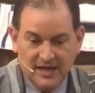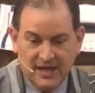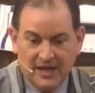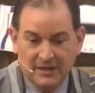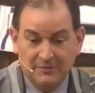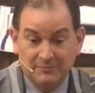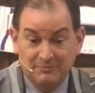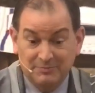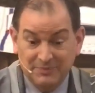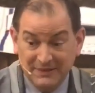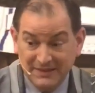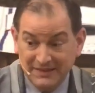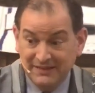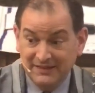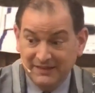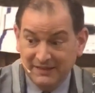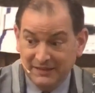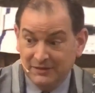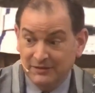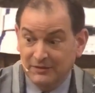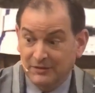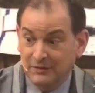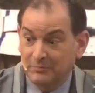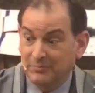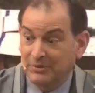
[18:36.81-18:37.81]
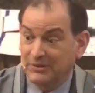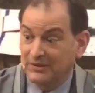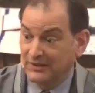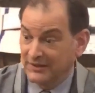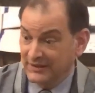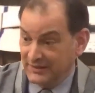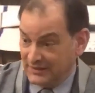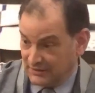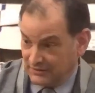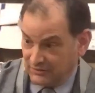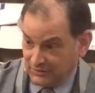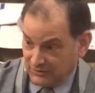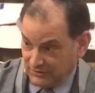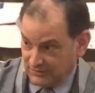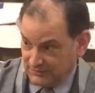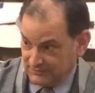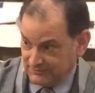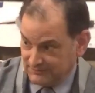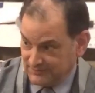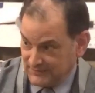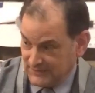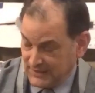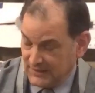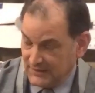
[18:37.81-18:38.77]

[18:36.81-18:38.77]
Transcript: and being political.